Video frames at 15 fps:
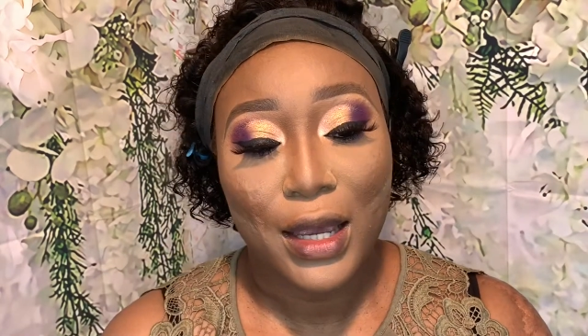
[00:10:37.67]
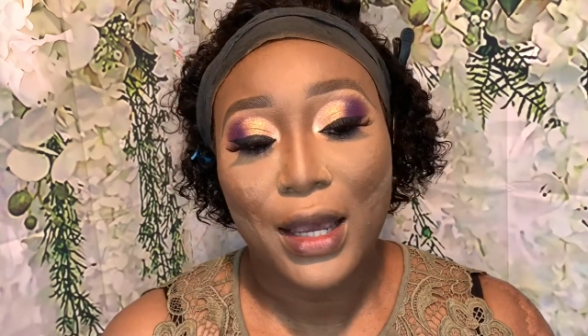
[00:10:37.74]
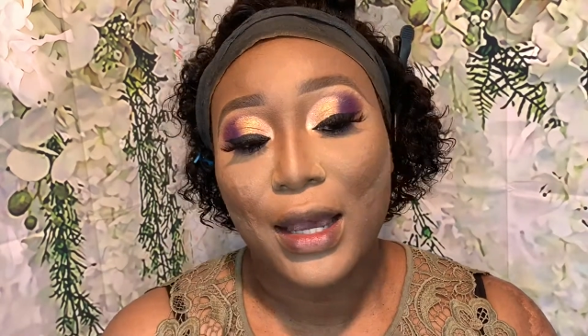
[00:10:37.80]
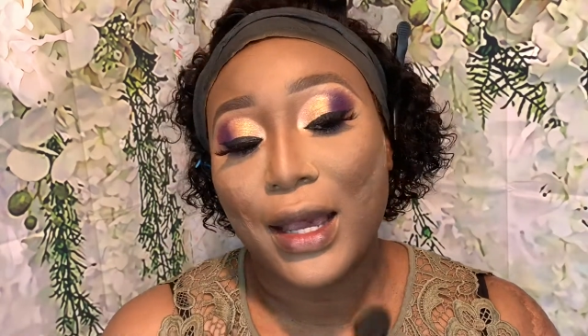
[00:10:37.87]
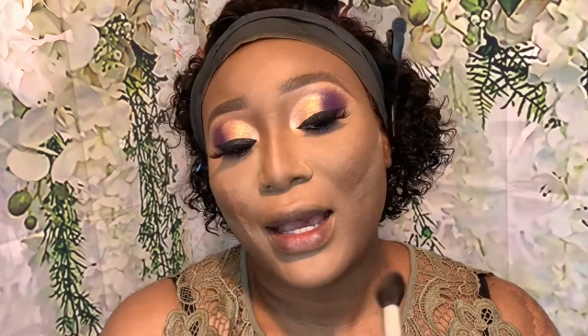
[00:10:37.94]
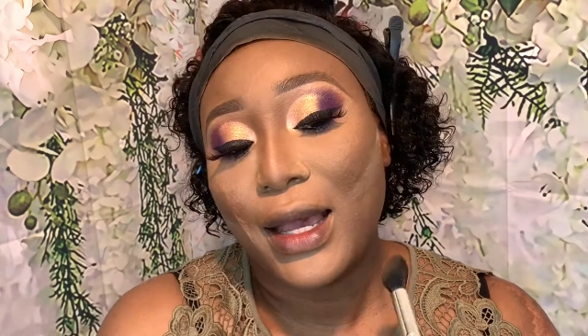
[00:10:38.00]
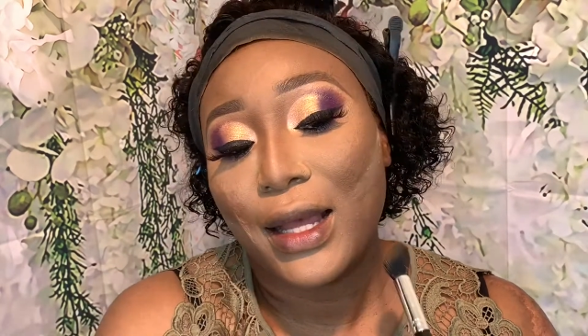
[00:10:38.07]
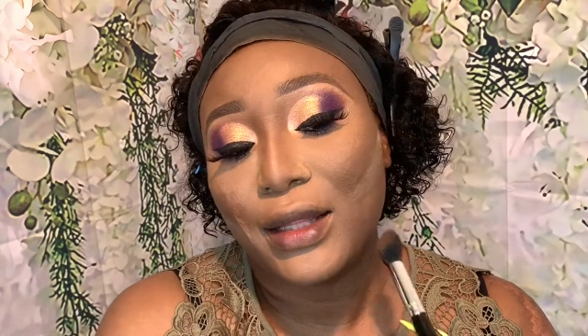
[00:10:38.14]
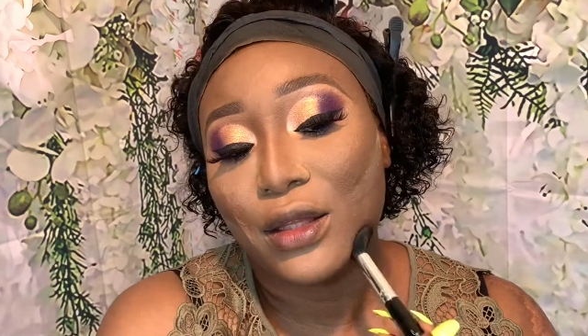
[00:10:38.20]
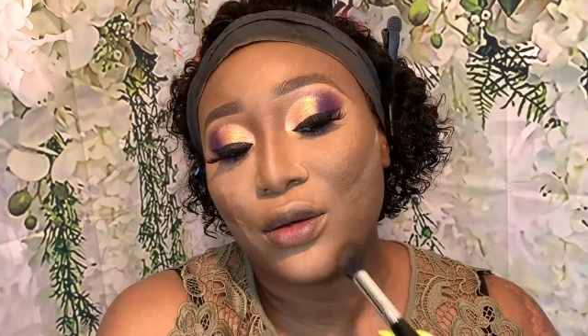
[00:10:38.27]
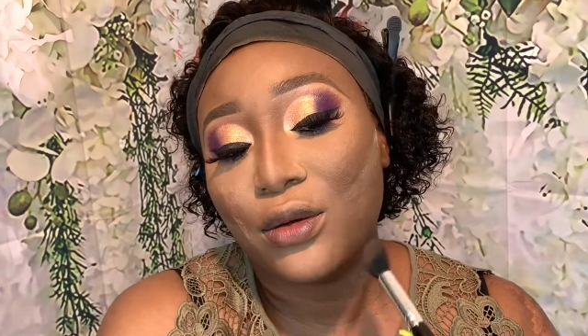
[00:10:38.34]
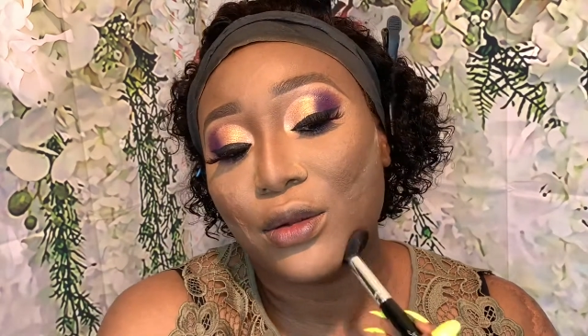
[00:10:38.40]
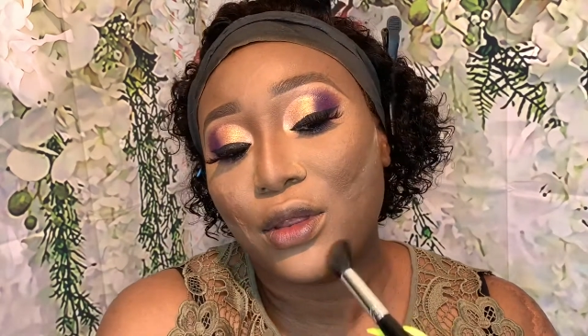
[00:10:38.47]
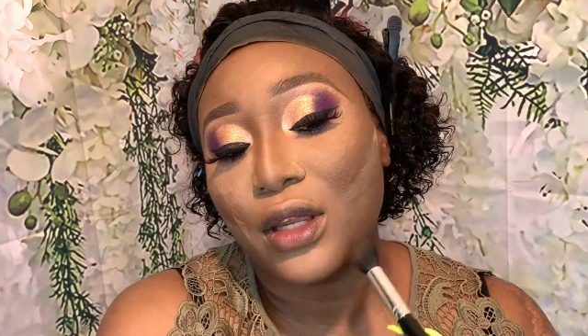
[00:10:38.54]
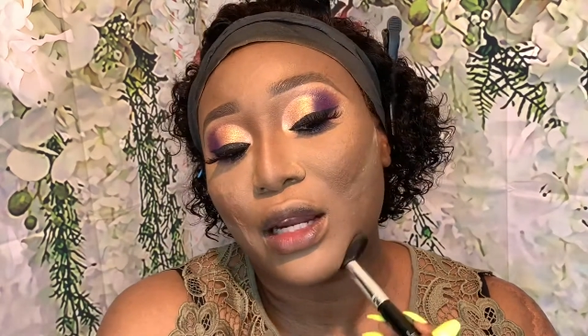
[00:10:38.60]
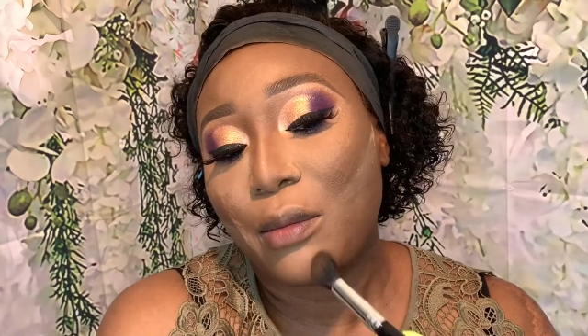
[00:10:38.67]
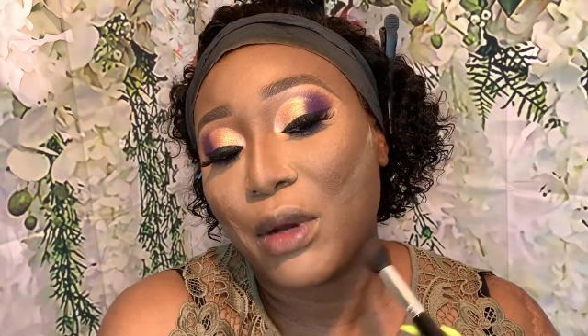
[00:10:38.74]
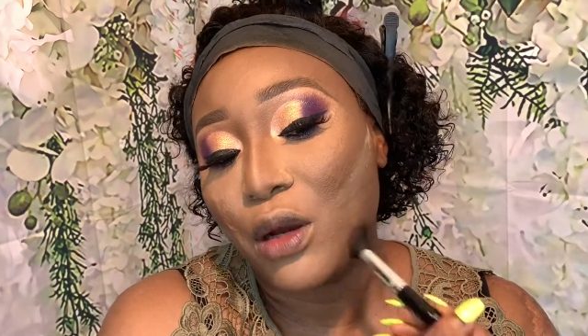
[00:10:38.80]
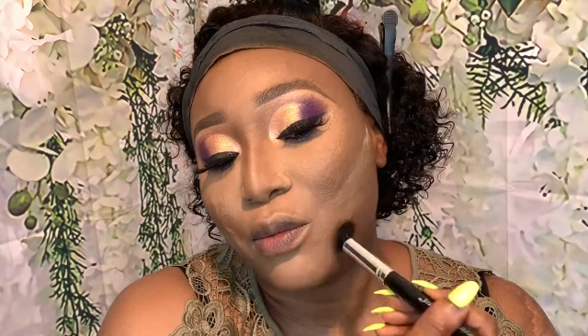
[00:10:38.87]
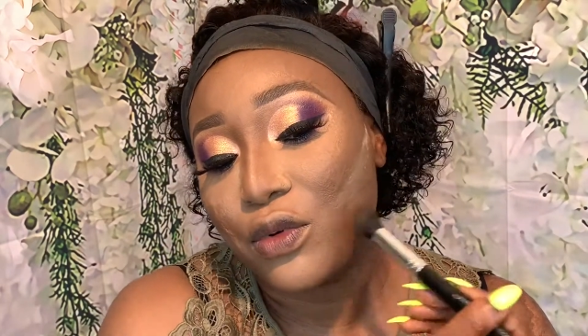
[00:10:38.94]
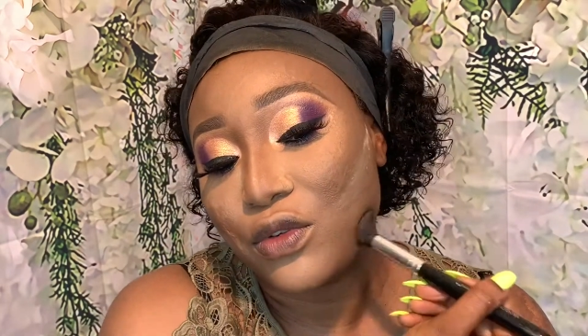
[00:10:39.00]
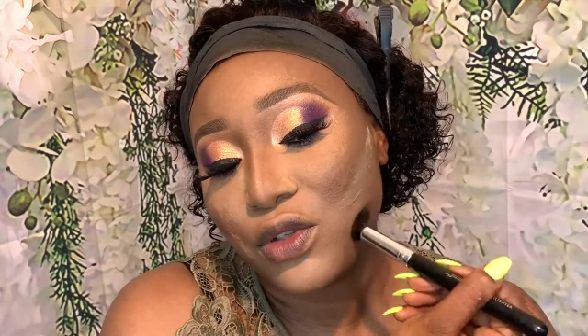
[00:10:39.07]
And the good thing about
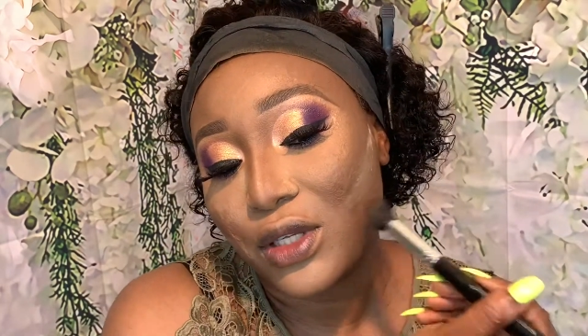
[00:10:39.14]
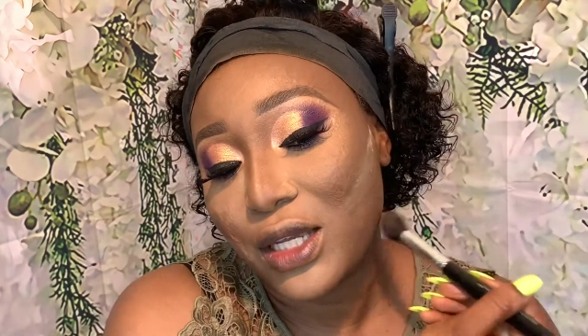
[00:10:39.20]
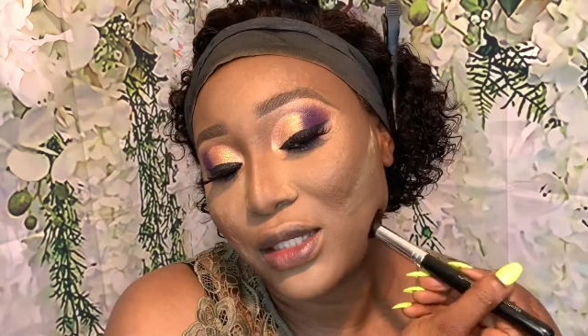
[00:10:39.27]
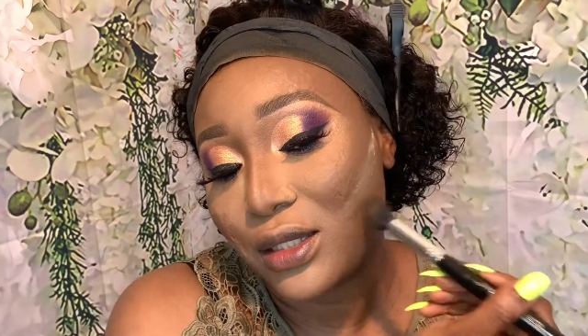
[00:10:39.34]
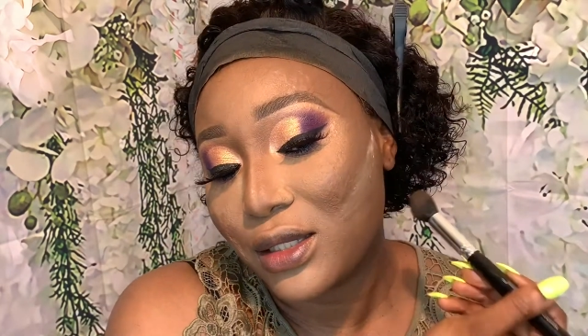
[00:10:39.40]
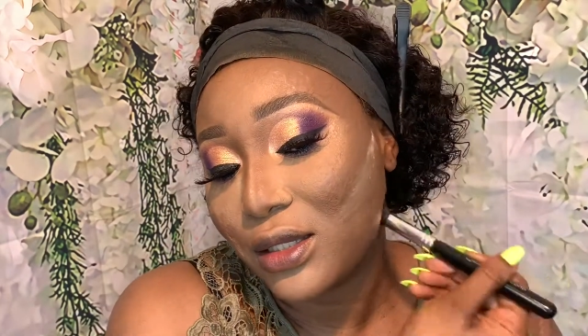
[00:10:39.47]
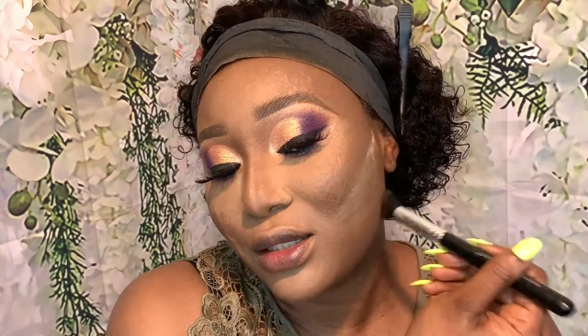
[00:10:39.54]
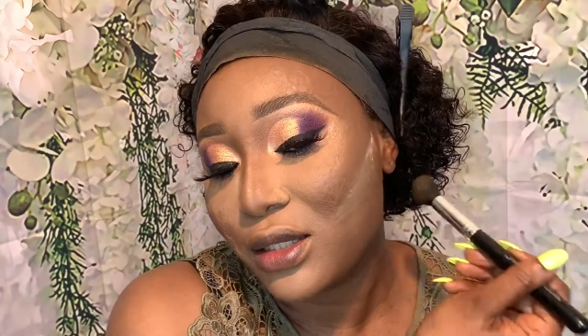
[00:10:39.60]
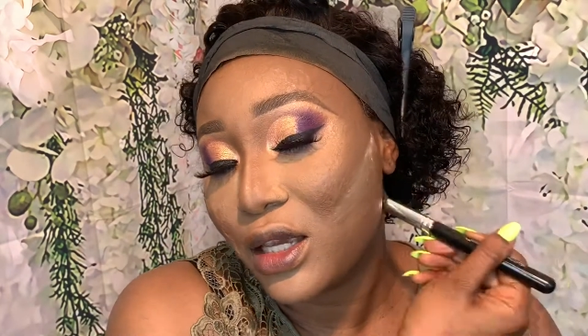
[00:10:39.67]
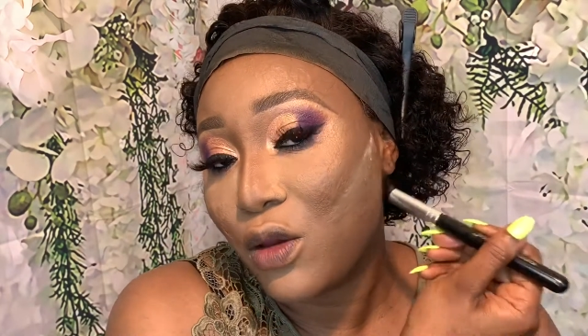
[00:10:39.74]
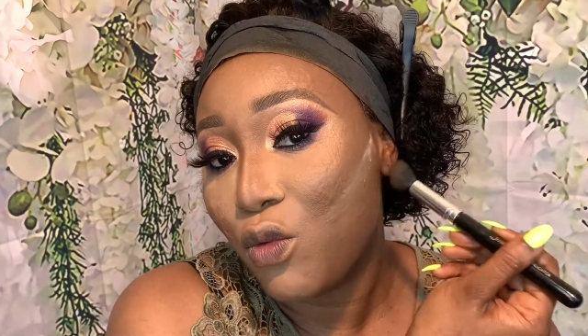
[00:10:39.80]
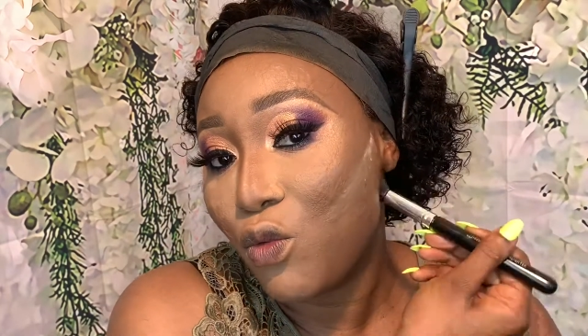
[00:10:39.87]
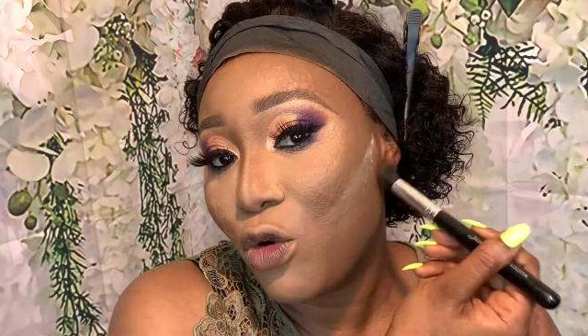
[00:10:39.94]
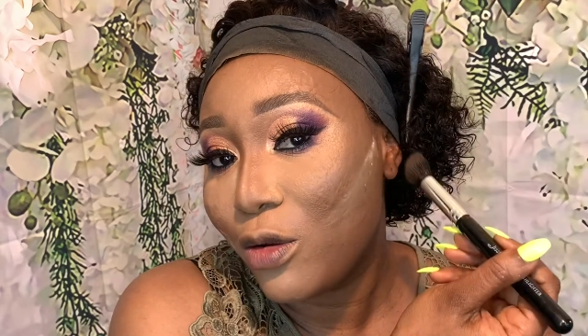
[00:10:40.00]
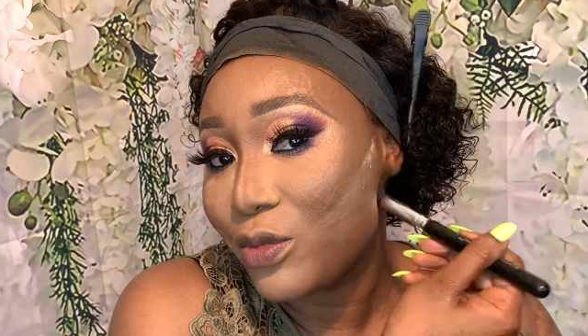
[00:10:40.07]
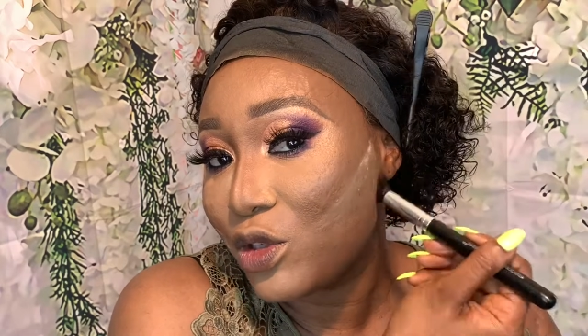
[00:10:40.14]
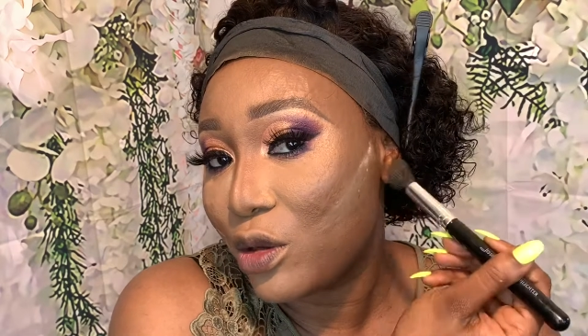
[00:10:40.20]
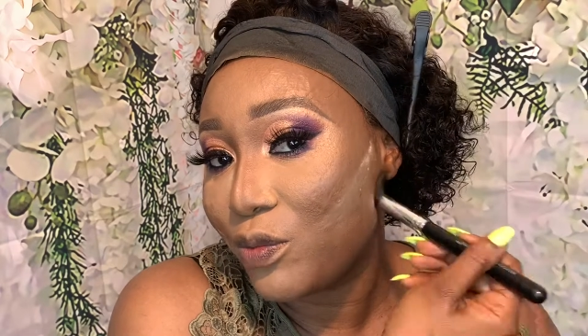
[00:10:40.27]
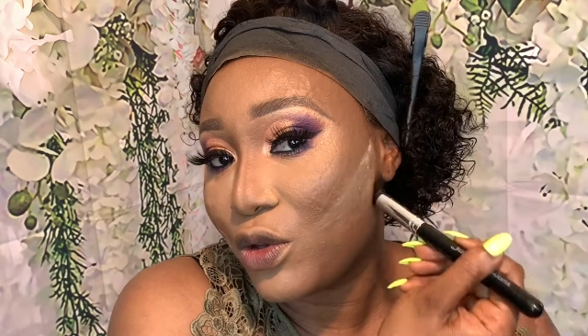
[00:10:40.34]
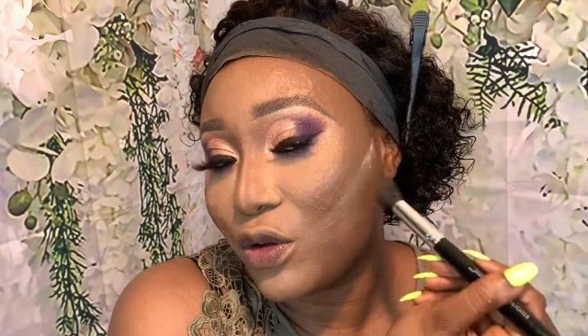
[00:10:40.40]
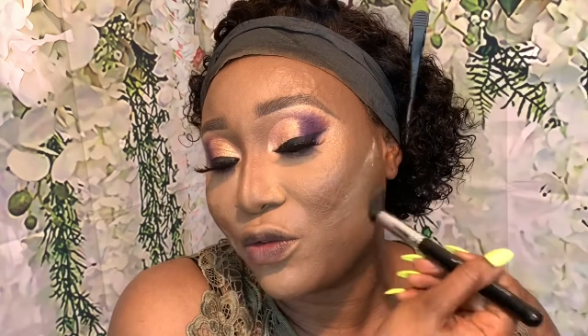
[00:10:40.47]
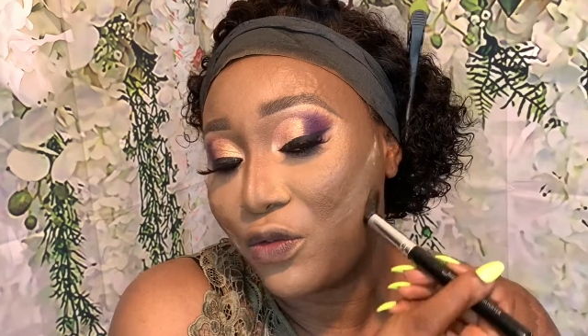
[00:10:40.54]
bronzers is it warms up
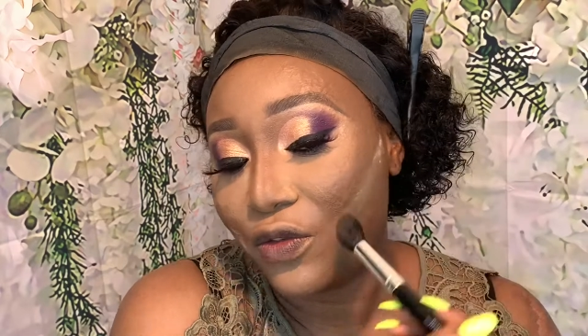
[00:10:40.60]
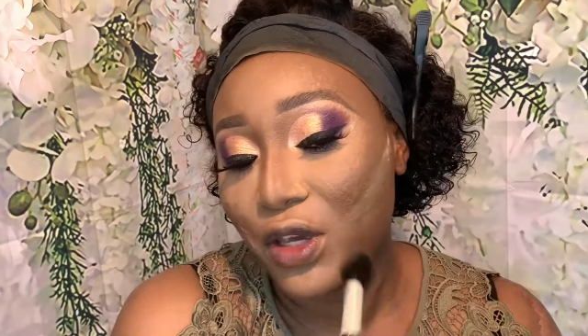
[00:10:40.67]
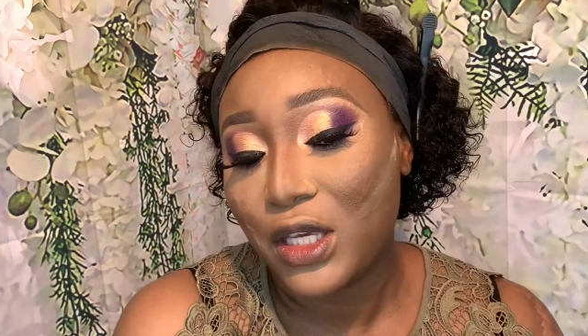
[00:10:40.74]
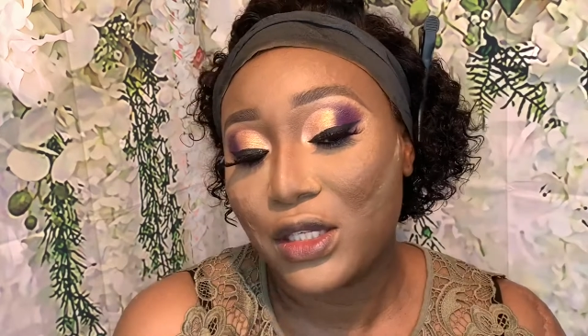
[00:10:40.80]
your face,